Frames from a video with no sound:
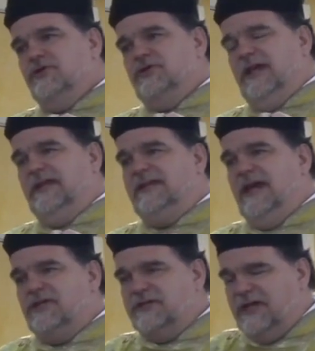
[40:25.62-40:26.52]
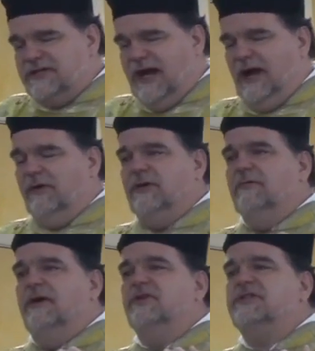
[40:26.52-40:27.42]
She teaches us how
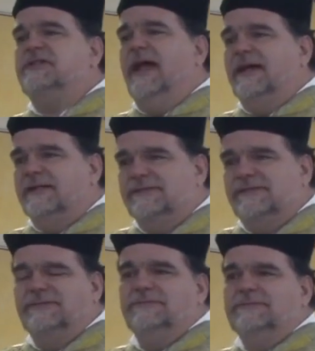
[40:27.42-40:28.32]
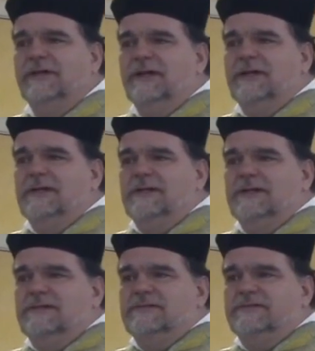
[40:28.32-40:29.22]
to understand it.
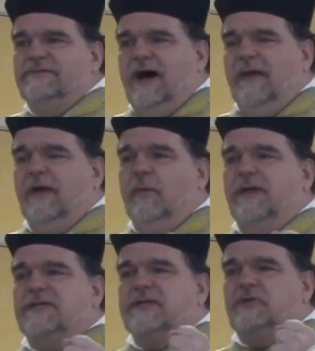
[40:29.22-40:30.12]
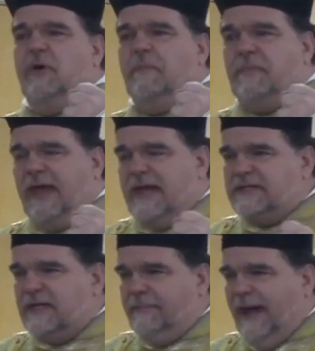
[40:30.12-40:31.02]
The Father wants us to obey
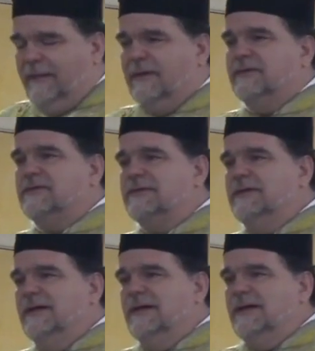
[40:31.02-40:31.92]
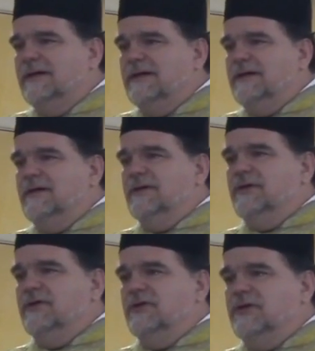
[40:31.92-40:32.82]
His commandments.
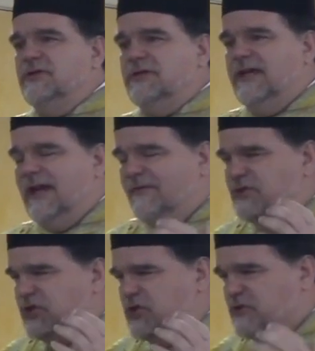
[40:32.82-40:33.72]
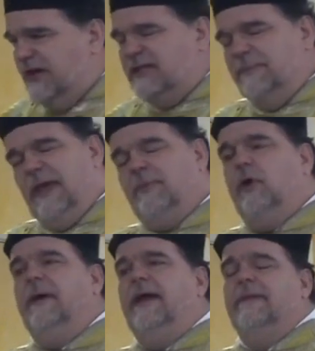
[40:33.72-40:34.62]
She gives us strength to be able
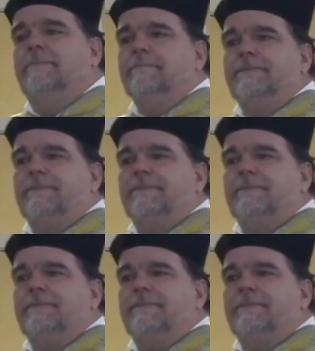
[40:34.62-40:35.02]
to obey them.